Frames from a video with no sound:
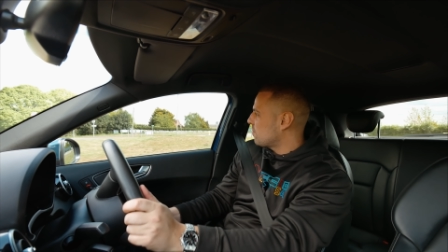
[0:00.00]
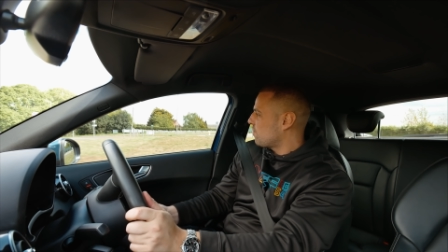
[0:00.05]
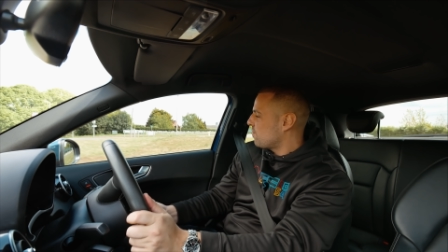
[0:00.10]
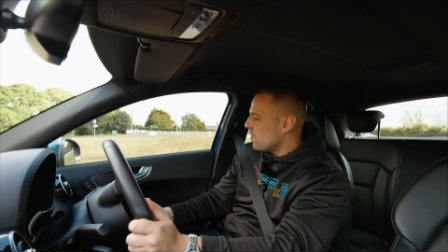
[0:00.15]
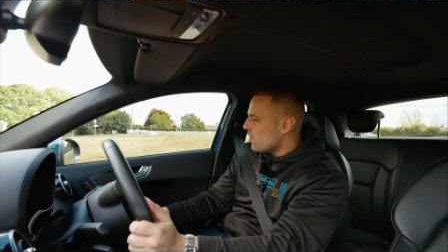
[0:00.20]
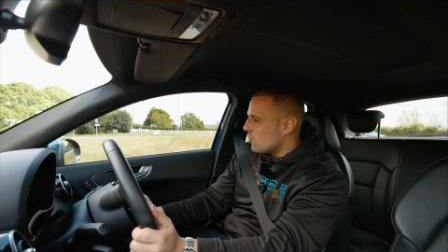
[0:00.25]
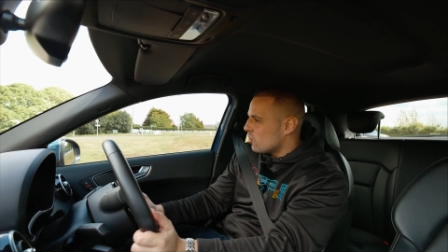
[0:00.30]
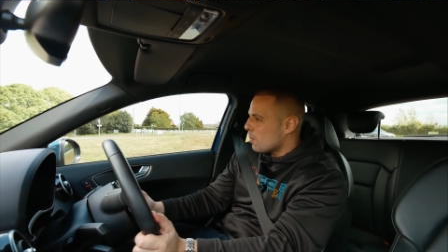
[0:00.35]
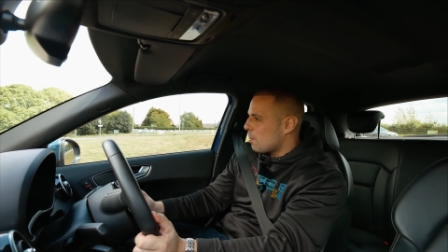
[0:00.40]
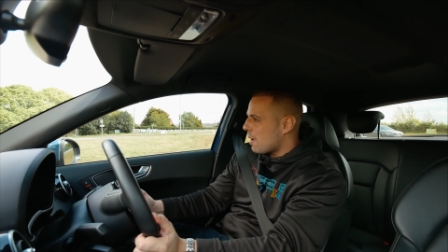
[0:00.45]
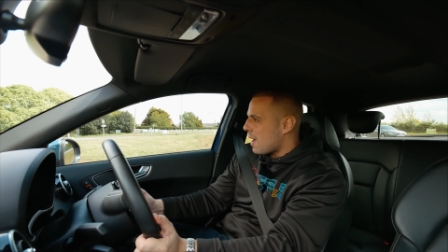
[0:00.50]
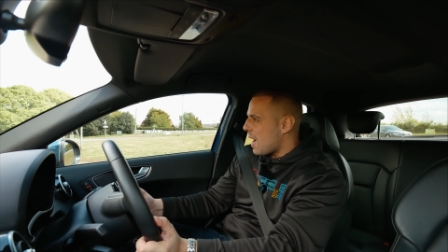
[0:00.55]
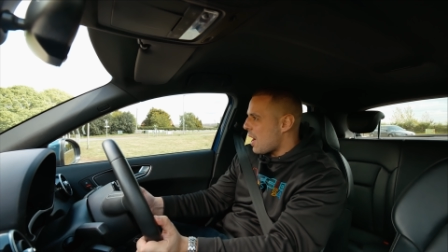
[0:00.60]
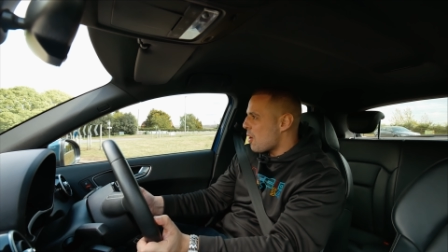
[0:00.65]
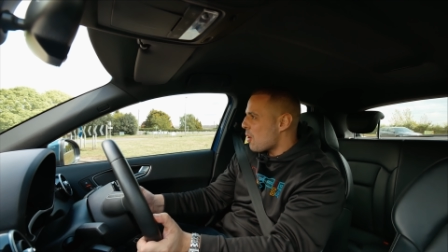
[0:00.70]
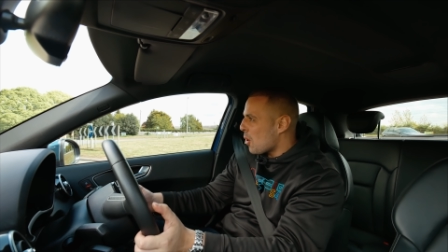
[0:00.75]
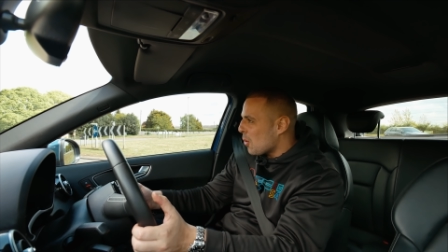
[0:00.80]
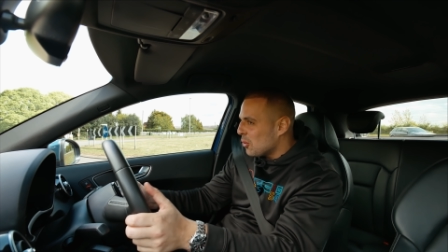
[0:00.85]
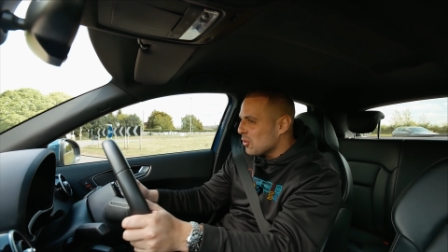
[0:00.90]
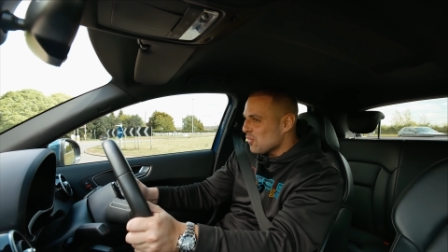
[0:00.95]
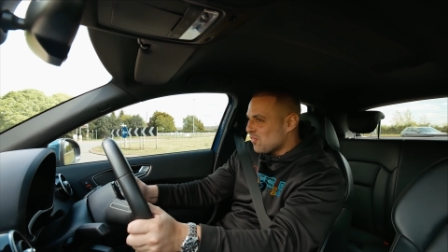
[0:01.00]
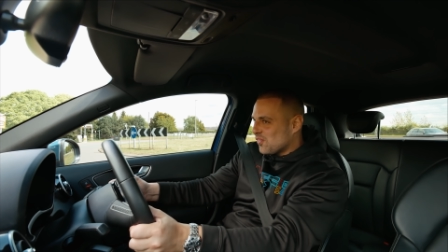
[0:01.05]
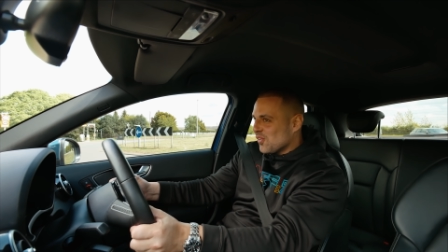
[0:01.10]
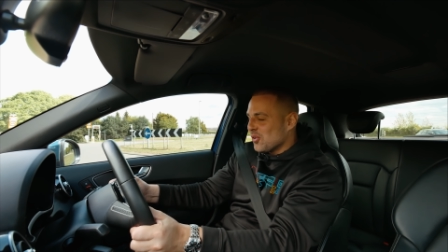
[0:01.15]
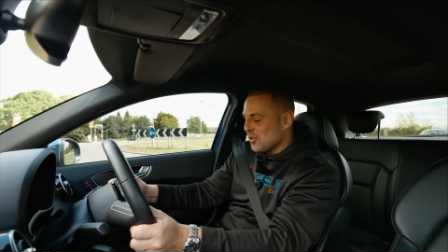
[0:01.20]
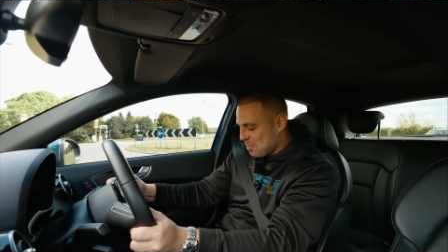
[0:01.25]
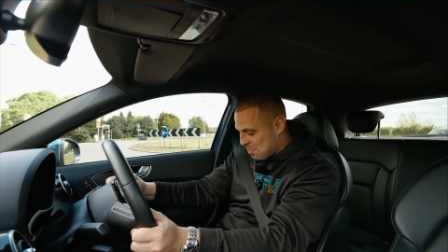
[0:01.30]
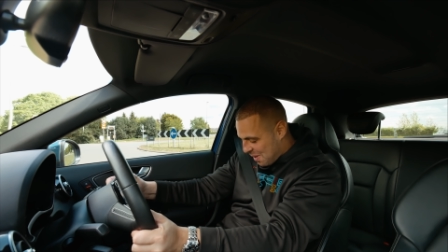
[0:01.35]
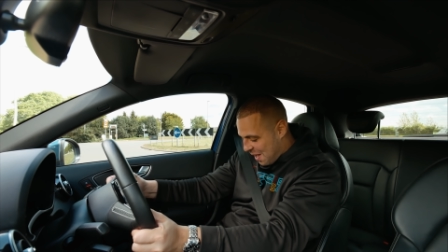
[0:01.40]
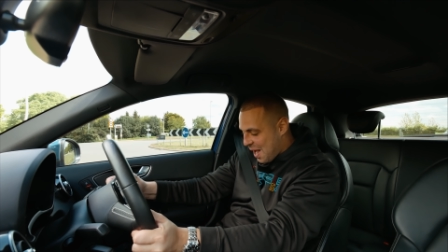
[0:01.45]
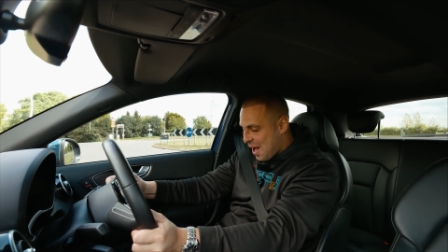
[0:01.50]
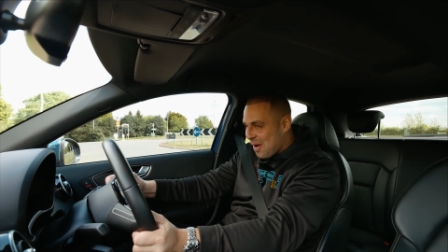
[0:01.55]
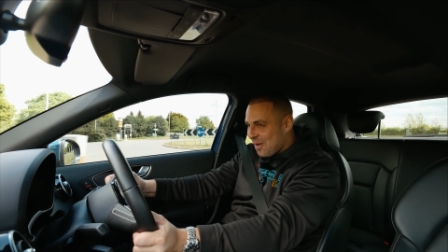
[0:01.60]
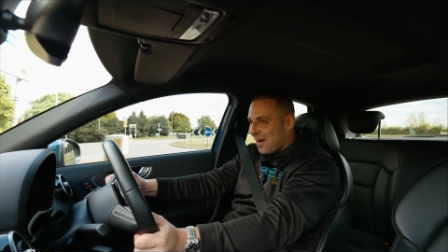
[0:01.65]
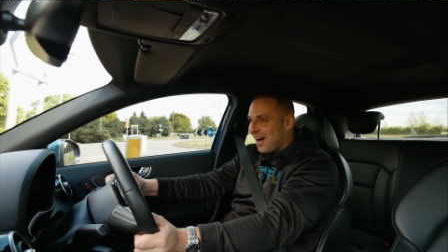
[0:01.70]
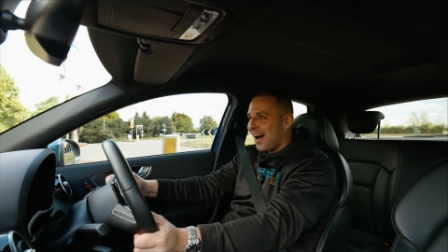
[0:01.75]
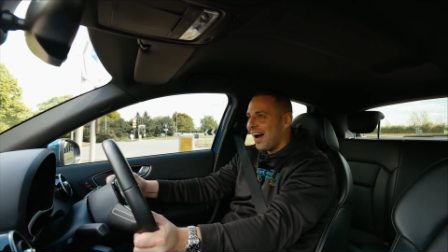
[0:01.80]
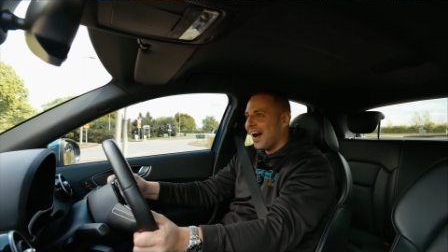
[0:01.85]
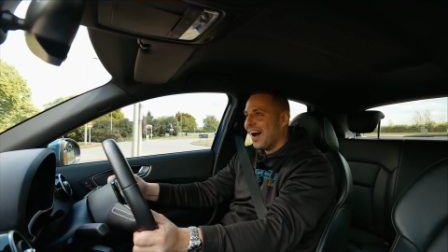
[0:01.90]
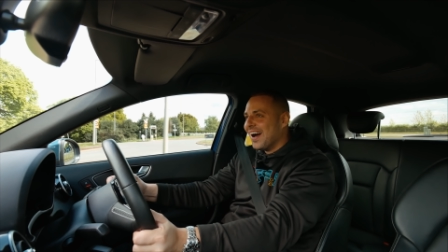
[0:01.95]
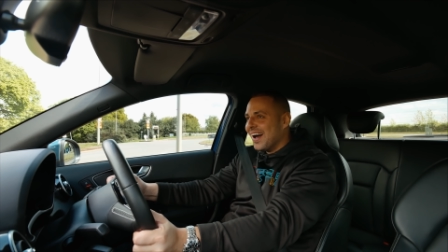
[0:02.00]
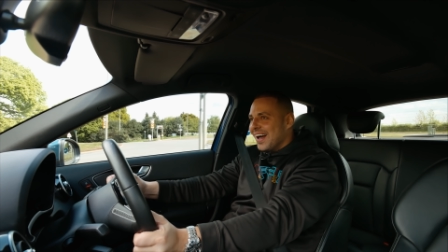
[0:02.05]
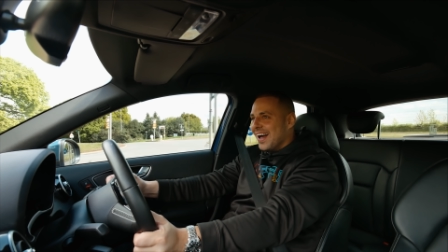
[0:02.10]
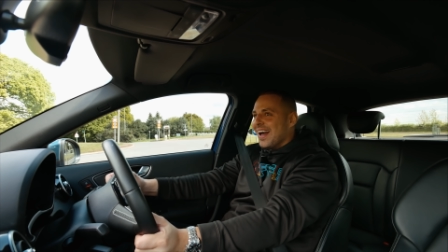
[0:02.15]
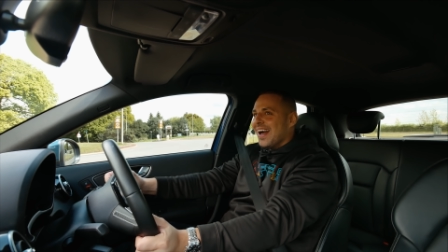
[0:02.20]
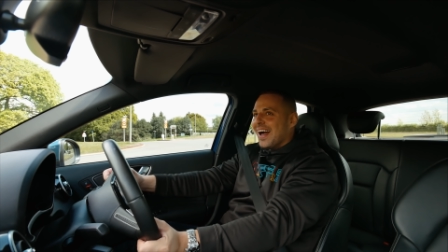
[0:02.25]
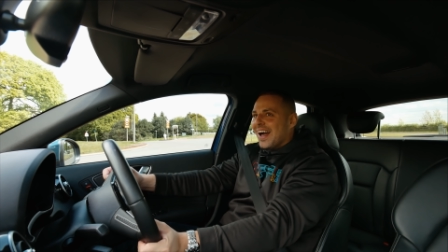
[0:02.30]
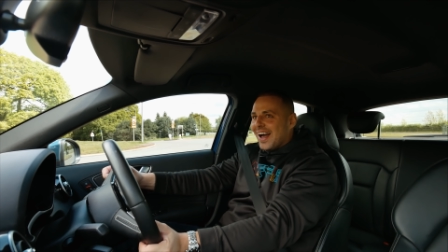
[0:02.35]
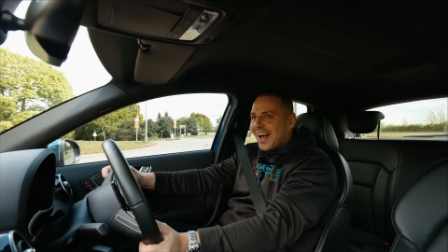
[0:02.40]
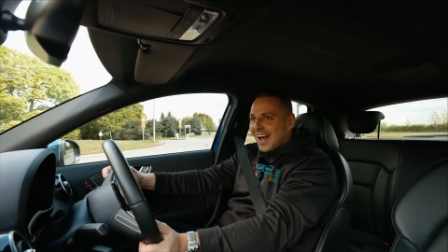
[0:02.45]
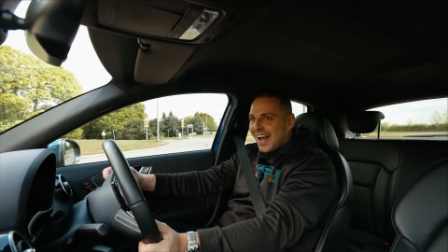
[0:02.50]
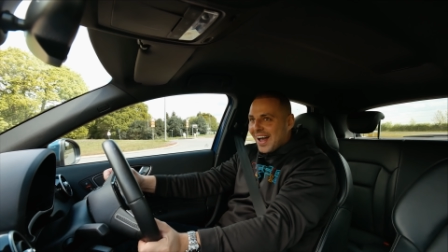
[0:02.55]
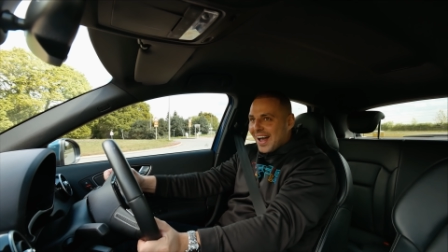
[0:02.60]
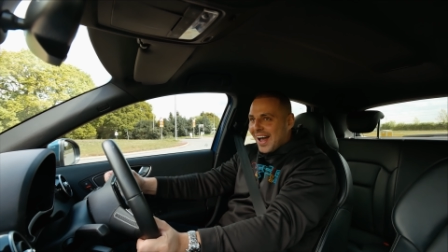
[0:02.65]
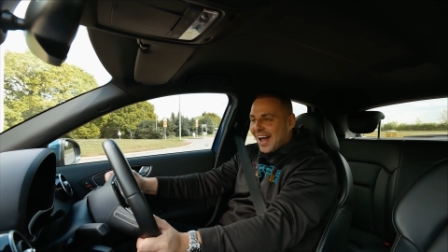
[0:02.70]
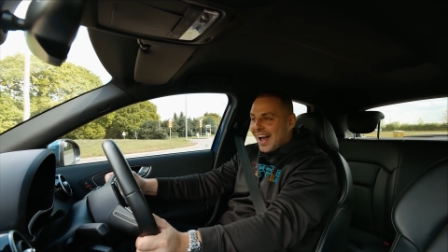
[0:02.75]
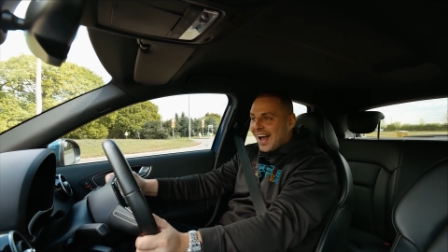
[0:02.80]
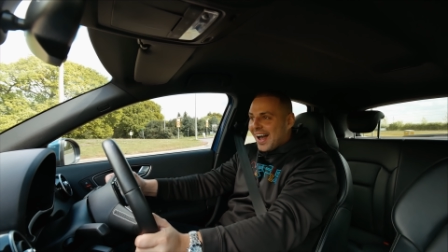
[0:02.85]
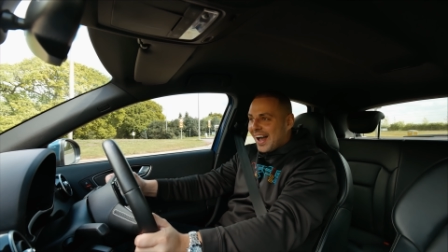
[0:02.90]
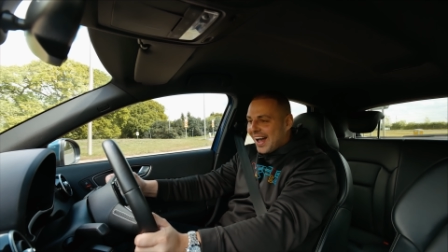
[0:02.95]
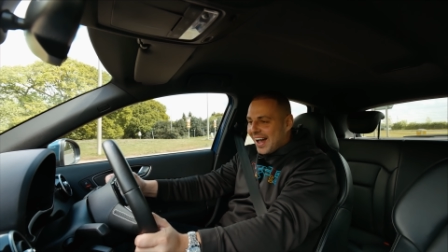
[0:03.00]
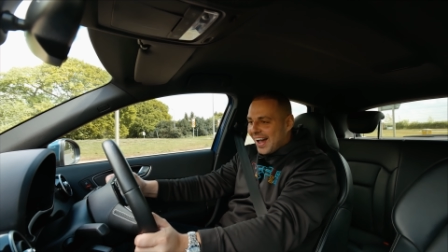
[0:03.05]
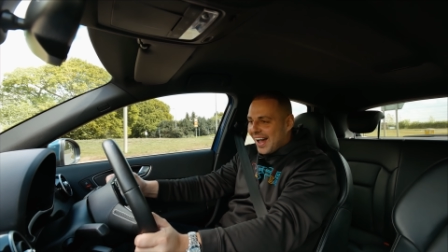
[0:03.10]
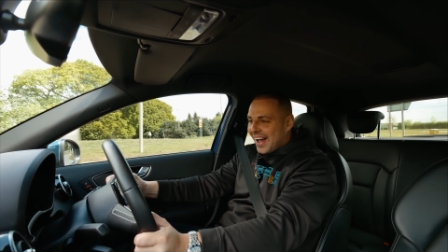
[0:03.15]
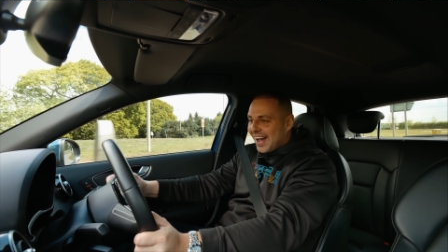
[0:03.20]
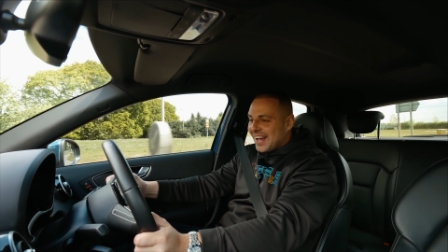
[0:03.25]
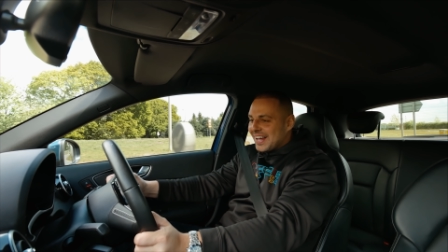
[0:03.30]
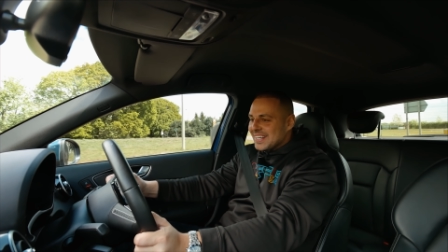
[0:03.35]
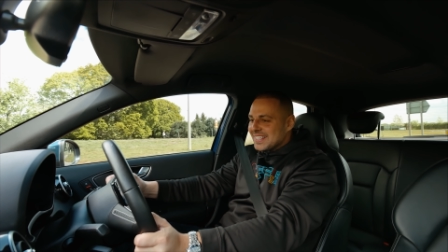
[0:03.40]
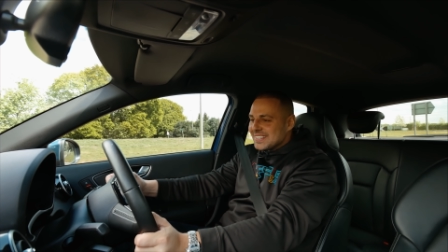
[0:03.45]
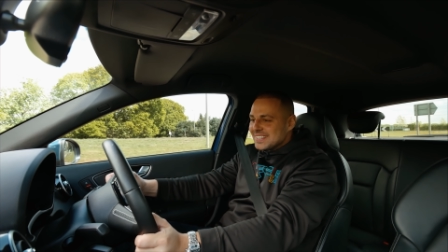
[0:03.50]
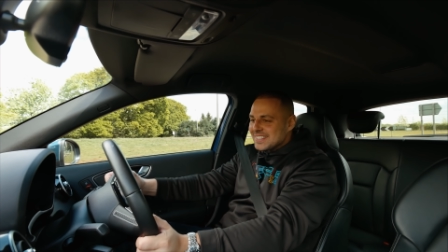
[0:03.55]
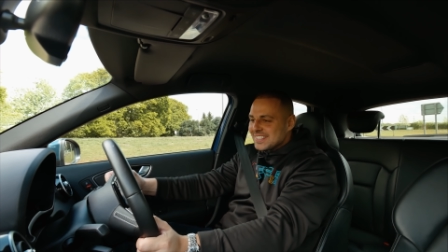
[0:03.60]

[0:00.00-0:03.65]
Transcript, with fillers: feel the power. I want to feel the power. Uh,